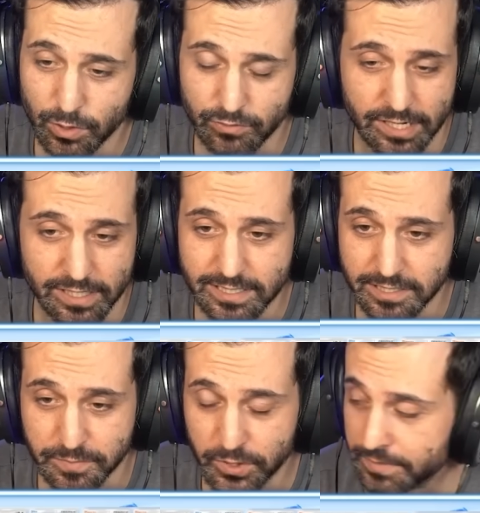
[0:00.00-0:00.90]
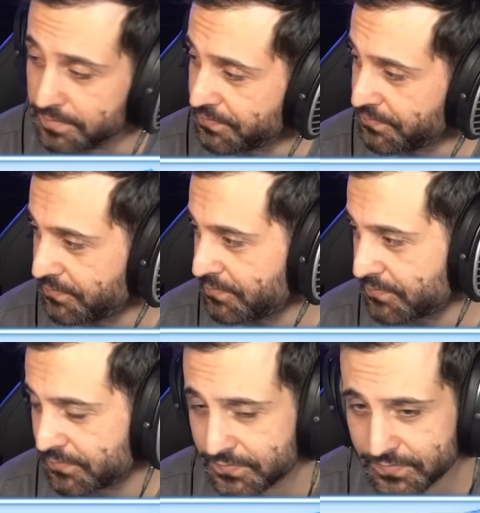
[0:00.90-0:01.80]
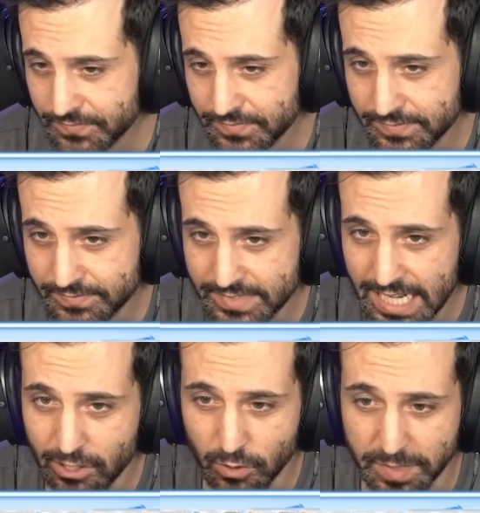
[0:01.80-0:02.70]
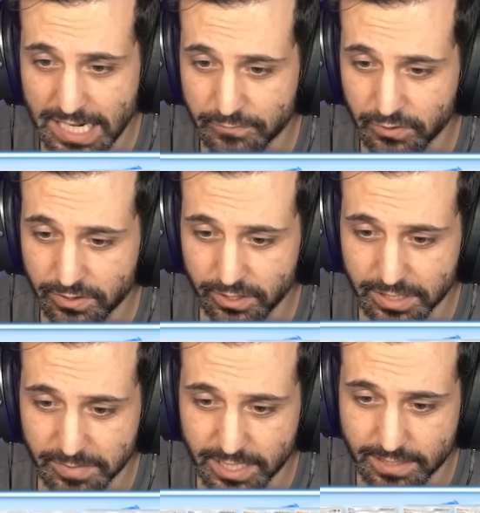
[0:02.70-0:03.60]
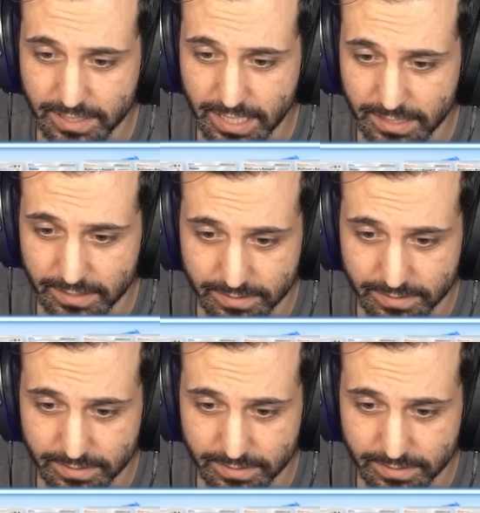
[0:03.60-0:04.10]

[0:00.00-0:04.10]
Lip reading: round is at this point. I know we've been at it for 30 minutes, and